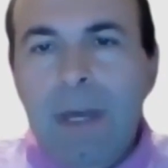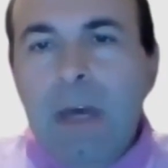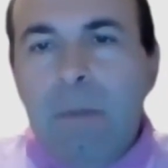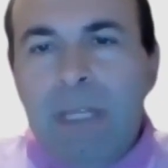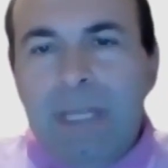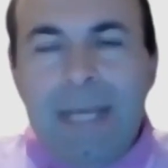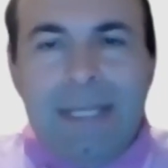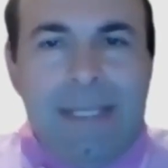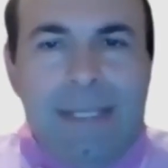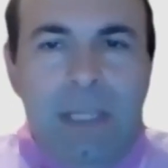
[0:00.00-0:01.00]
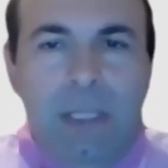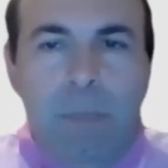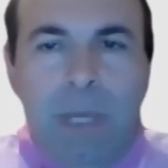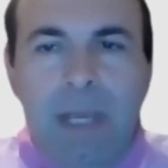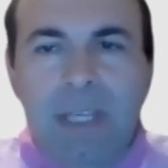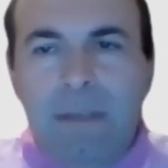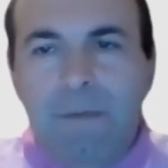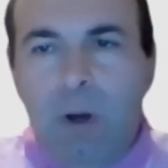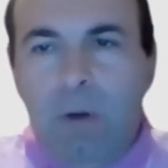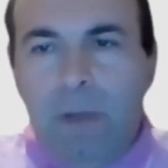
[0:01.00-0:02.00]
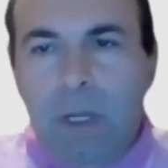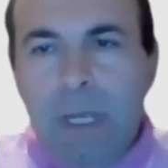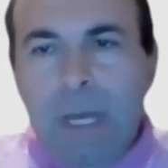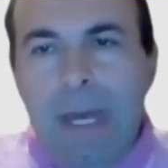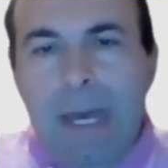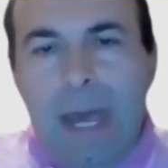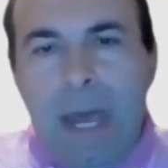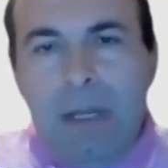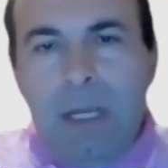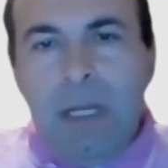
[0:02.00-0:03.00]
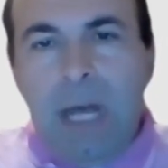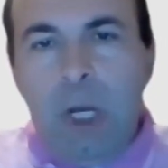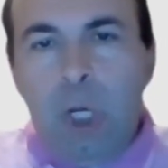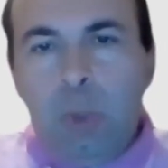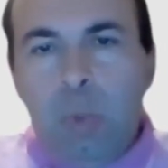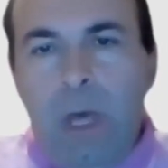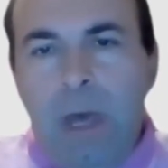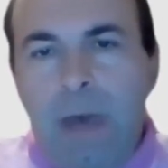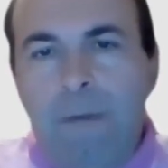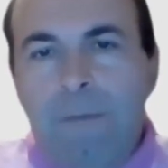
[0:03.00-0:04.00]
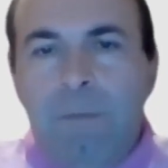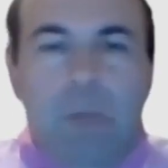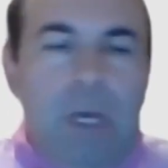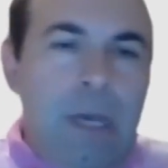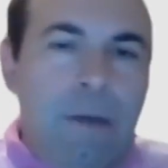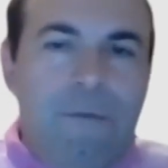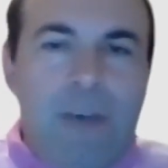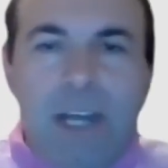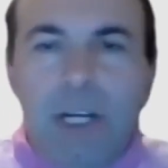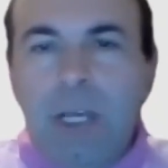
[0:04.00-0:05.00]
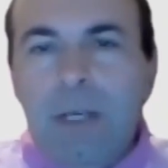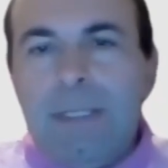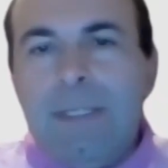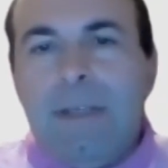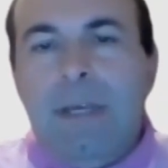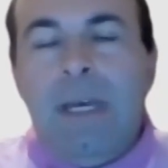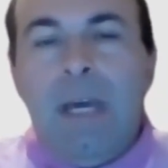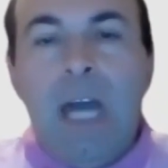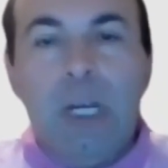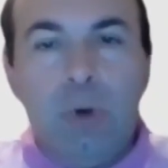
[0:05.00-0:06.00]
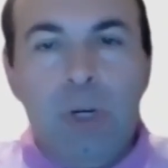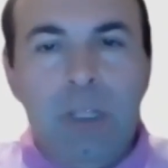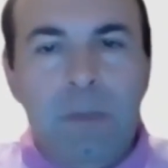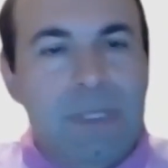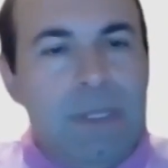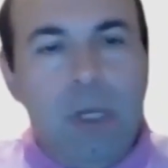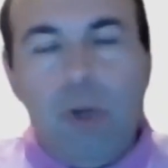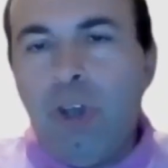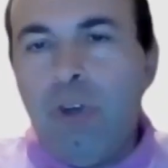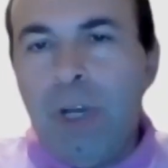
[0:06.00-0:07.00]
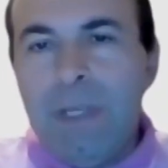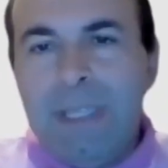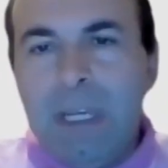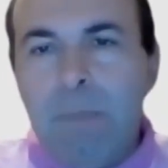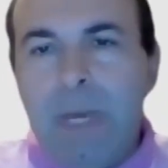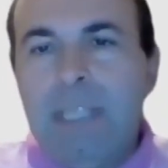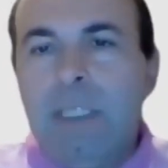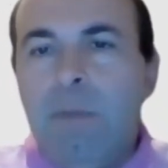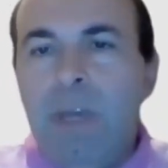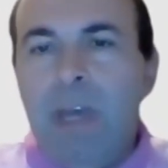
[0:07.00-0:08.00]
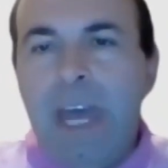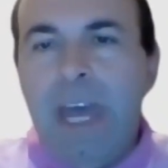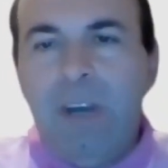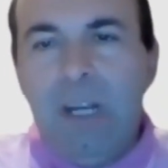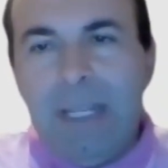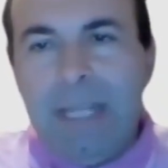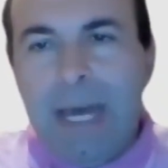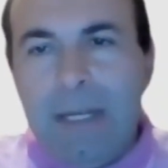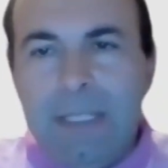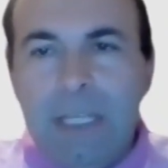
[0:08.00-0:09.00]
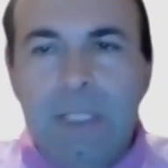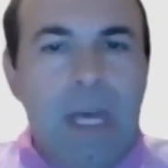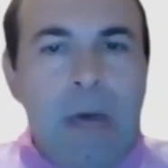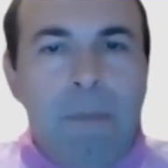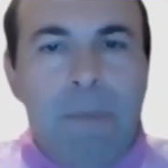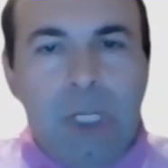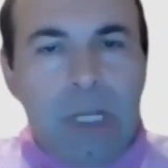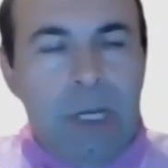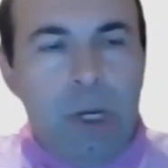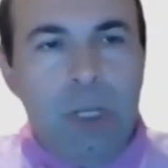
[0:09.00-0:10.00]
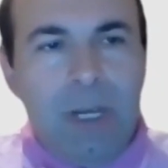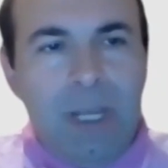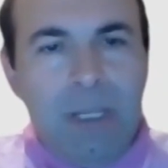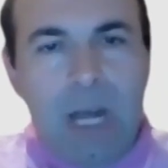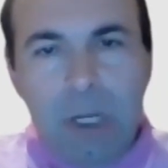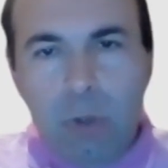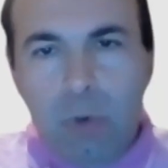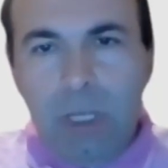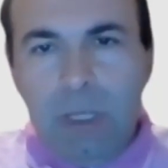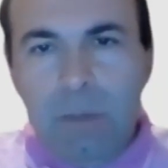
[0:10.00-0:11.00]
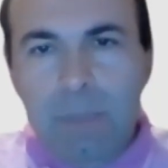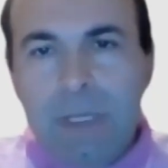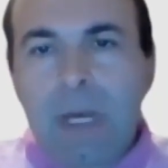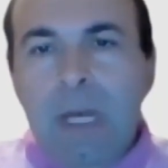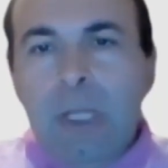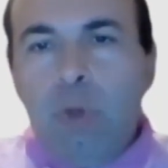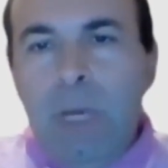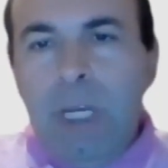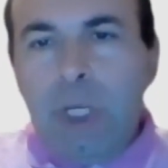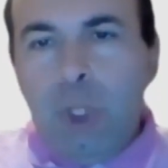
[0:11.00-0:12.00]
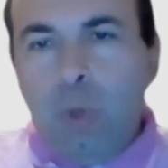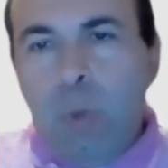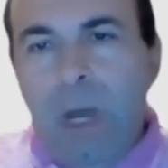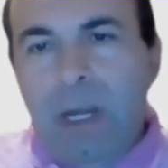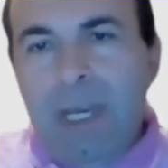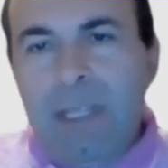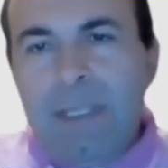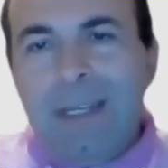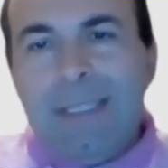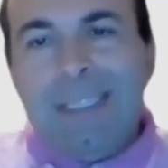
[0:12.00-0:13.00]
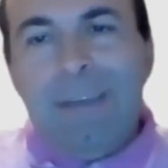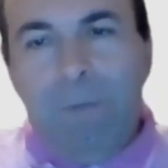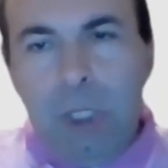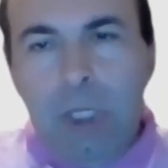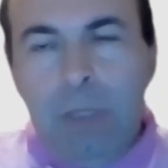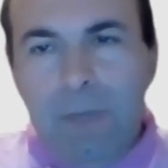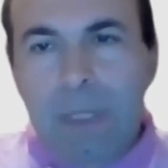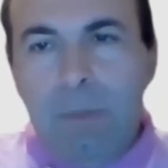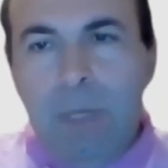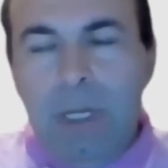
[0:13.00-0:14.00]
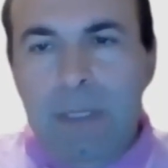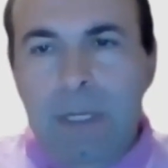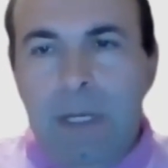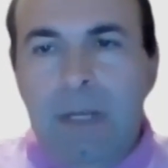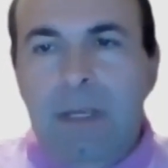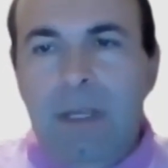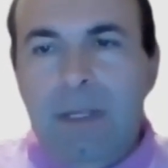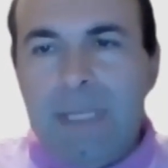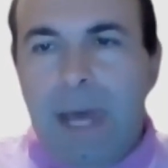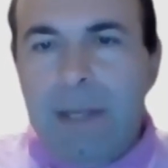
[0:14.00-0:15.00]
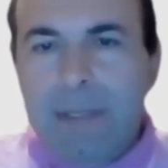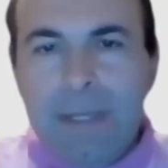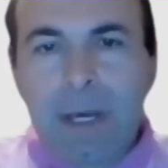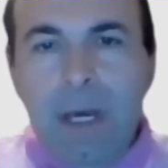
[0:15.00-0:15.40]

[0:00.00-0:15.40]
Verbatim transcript: But as I said, DPI is evolving. And in Allot, we have uh, various uh, algorithms, you know, heuristic based behavioral analysis, machine learning algorithms to make sure we are getting sufficient visibility and insights.